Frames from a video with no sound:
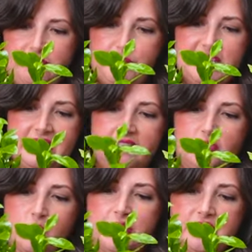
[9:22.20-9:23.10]
of pressing the
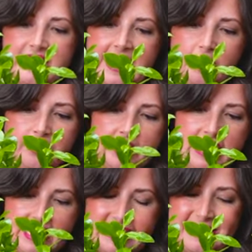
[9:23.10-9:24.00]
soil down
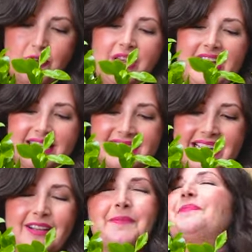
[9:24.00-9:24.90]
so that it's
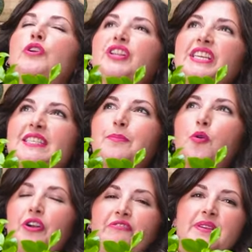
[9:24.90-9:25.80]
like really
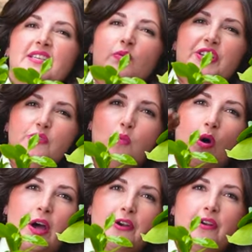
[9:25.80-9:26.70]
supportive because when you
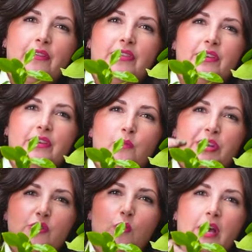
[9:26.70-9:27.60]
water the
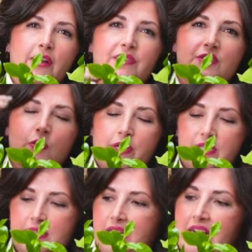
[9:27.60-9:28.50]
when you water it, the soil
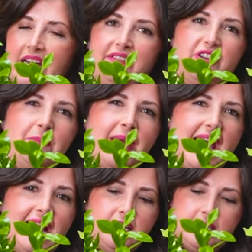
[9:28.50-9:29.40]
is going to kind of
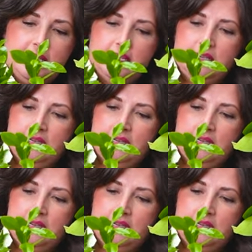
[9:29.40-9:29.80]
compact.